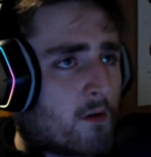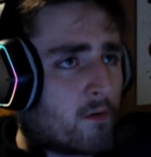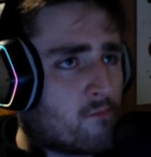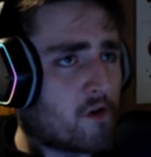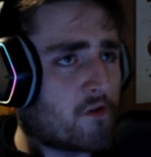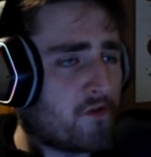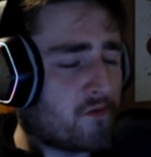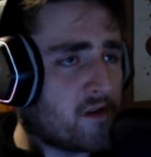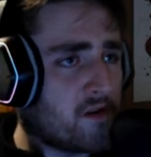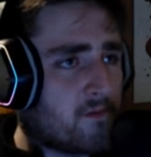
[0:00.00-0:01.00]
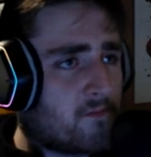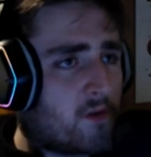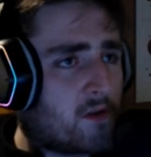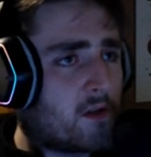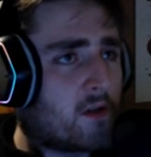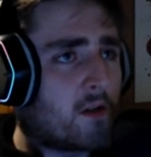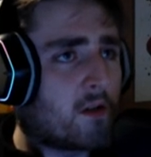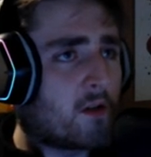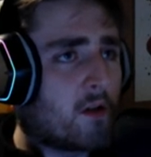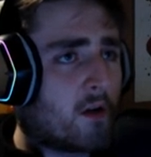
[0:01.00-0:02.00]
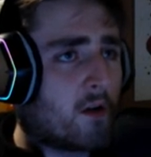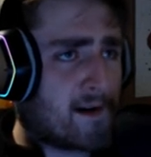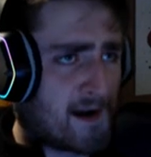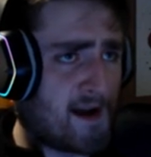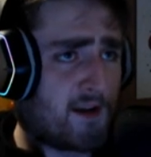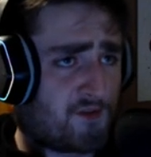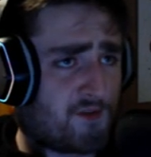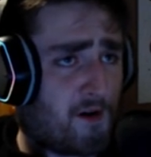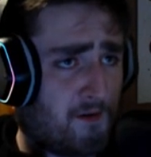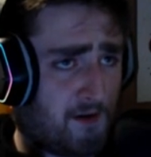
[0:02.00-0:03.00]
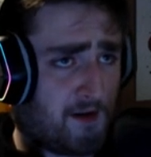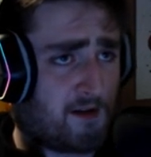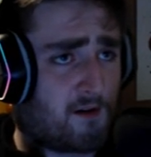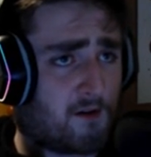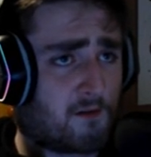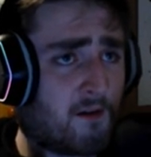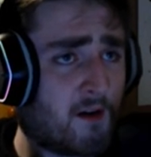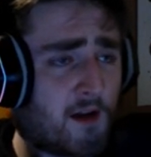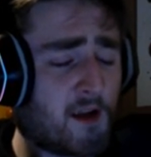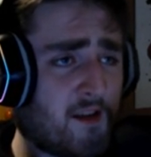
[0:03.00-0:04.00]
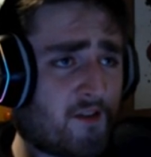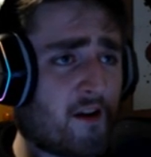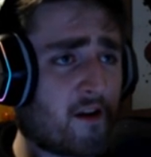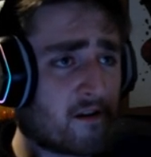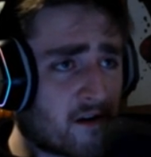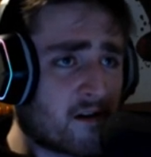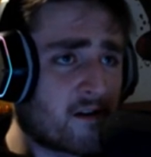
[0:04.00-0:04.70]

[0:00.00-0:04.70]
What'd you say? Hush, all of y'all. He's here.